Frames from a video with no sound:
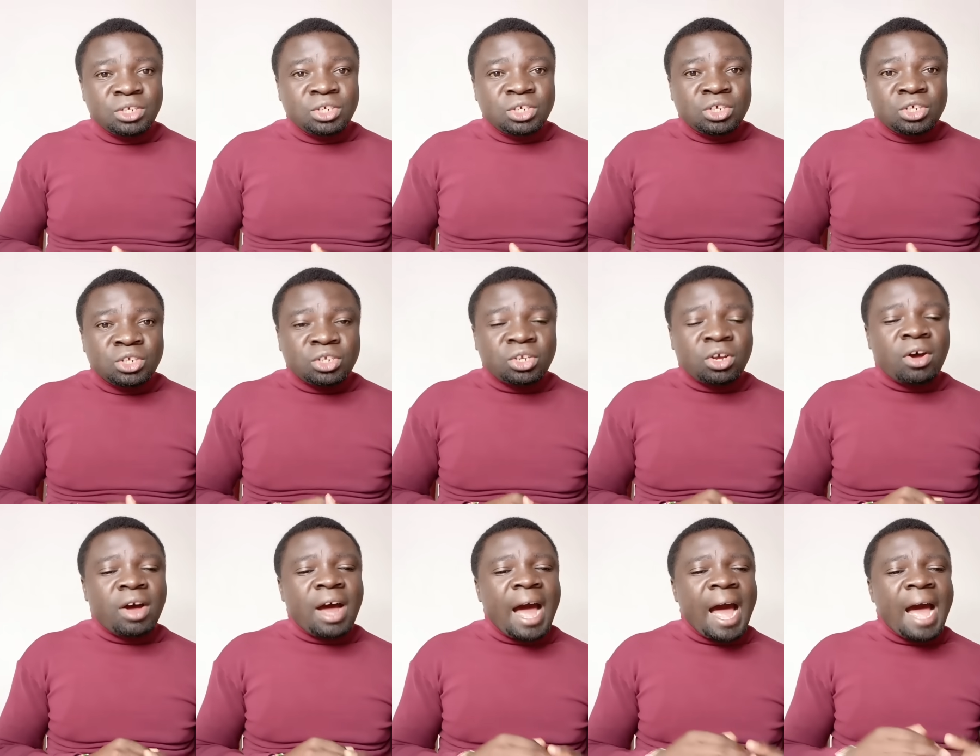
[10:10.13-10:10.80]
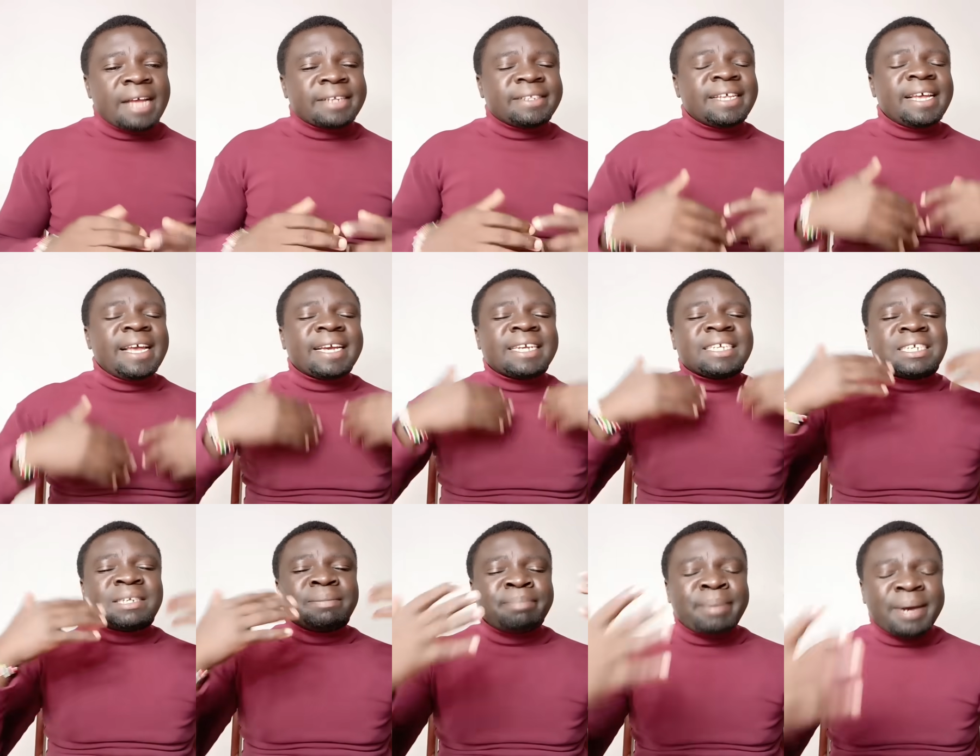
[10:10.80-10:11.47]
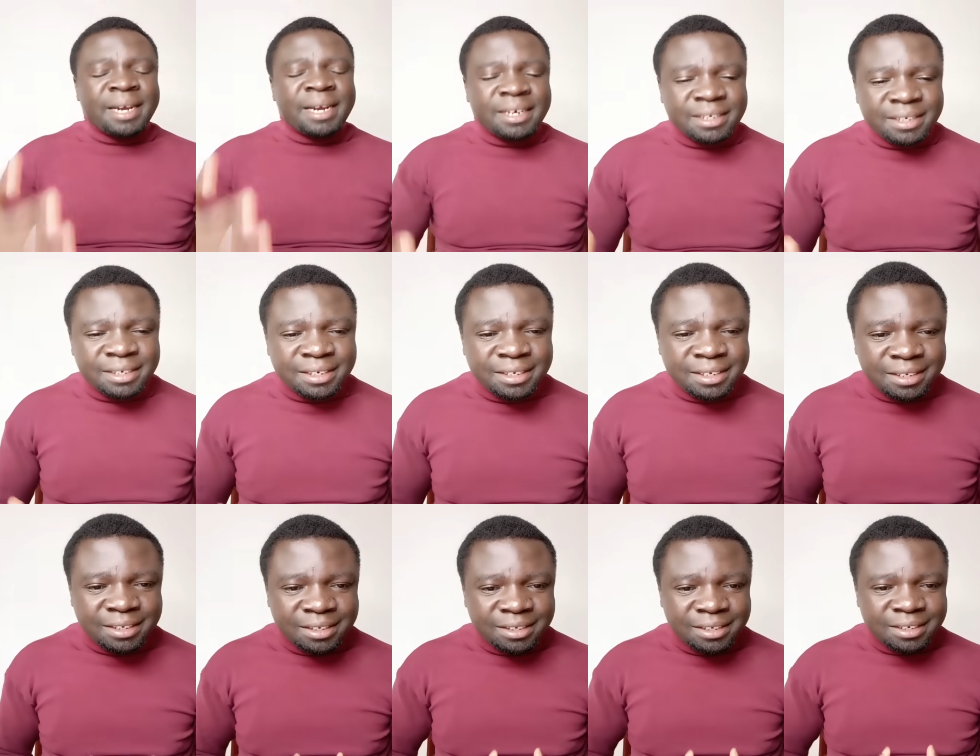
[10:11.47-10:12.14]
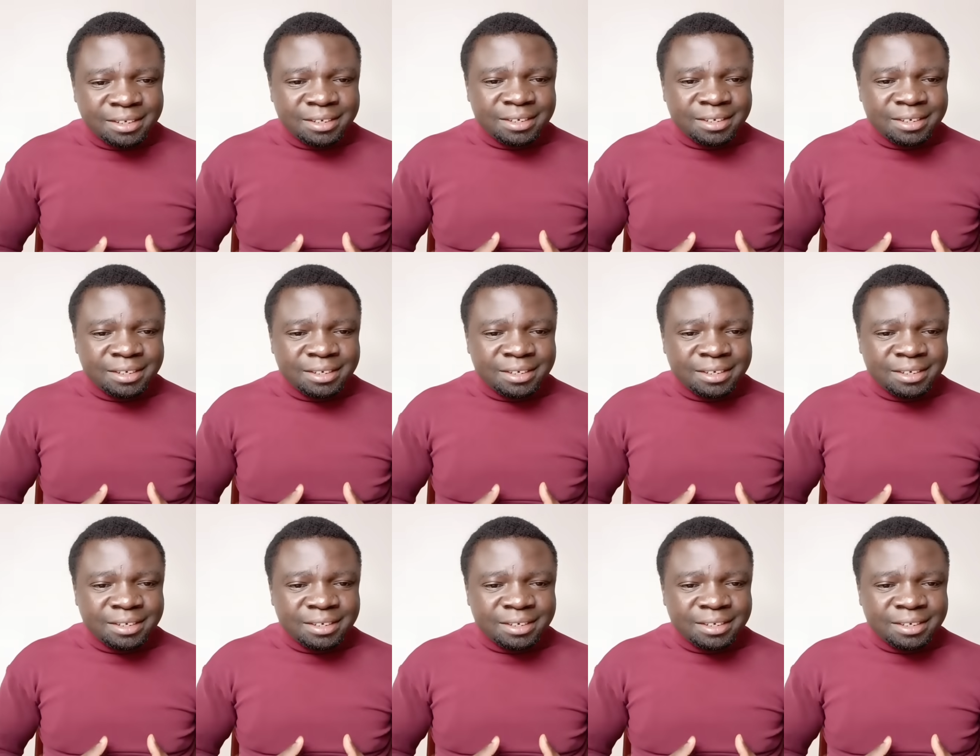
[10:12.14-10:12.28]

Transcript: So as they expect,